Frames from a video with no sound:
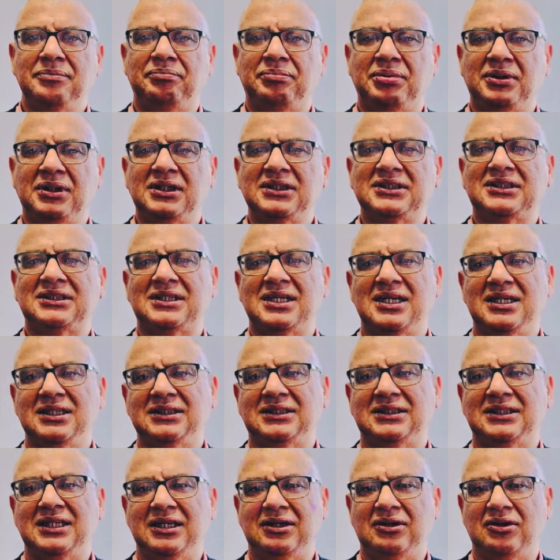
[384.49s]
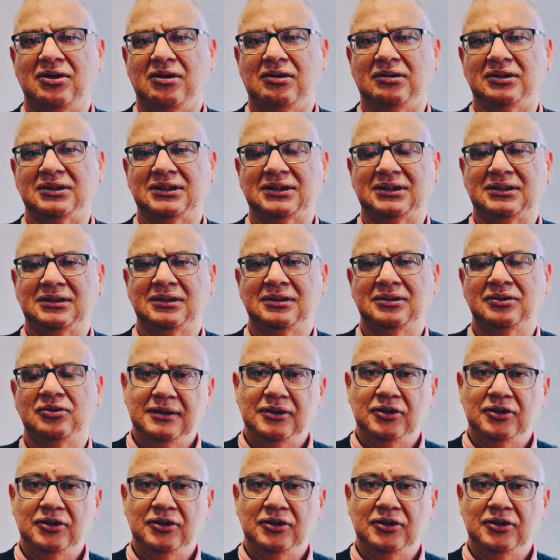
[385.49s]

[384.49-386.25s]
builds trust that lasts.